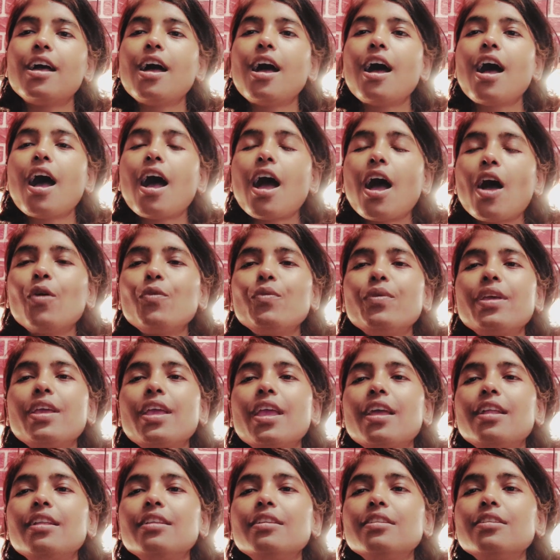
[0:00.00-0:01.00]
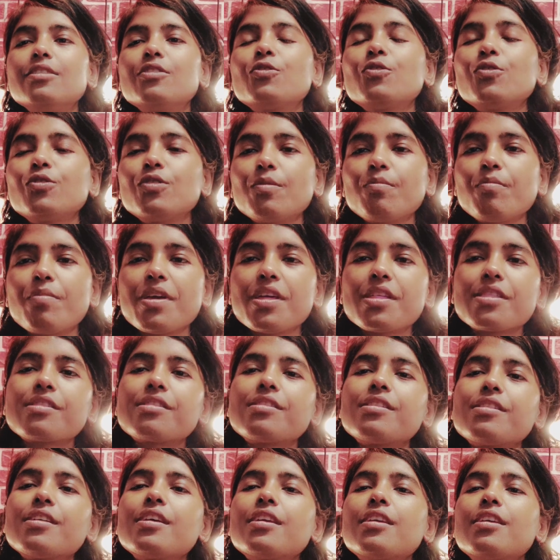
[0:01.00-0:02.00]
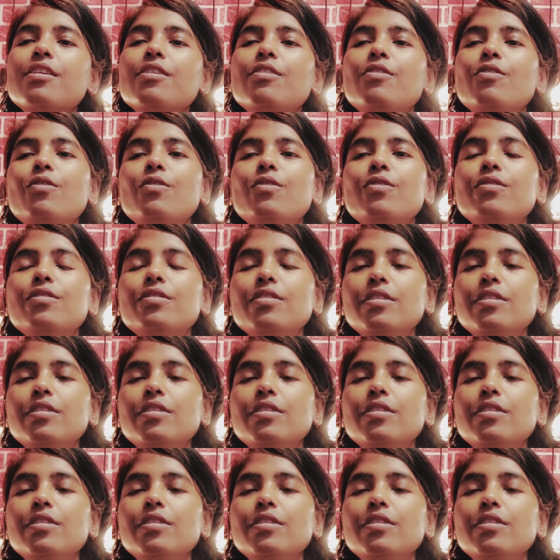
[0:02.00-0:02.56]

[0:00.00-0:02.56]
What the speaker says: how we can, through the basic, you know,